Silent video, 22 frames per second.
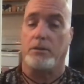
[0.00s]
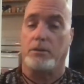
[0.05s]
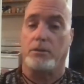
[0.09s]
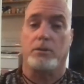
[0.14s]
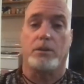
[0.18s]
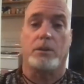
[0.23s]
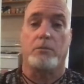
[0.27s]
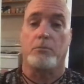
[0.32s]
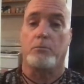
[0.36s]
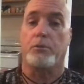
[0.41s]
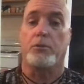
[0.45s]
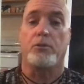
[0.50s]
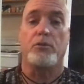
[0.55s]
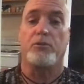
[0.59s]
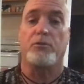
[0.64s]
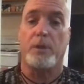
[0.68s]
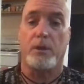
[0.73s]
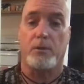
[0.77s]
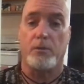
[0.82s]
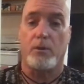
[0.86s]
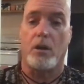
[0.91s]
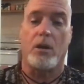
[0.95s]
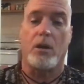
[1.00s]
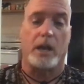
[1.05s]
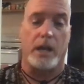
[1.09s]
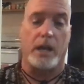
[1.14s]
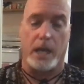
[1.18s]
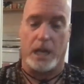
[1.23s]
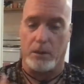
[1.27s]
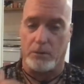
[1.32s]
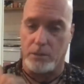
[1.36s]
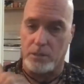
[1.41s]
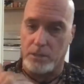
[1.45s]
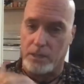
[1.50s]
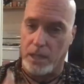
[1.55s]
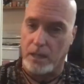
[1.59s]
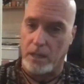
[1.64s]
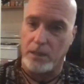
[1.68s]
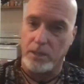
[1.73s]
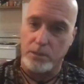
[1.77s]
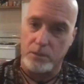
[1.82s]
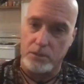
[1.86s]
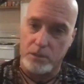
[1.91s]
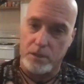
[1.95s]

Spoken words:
You can prove me wrong. And I was telling you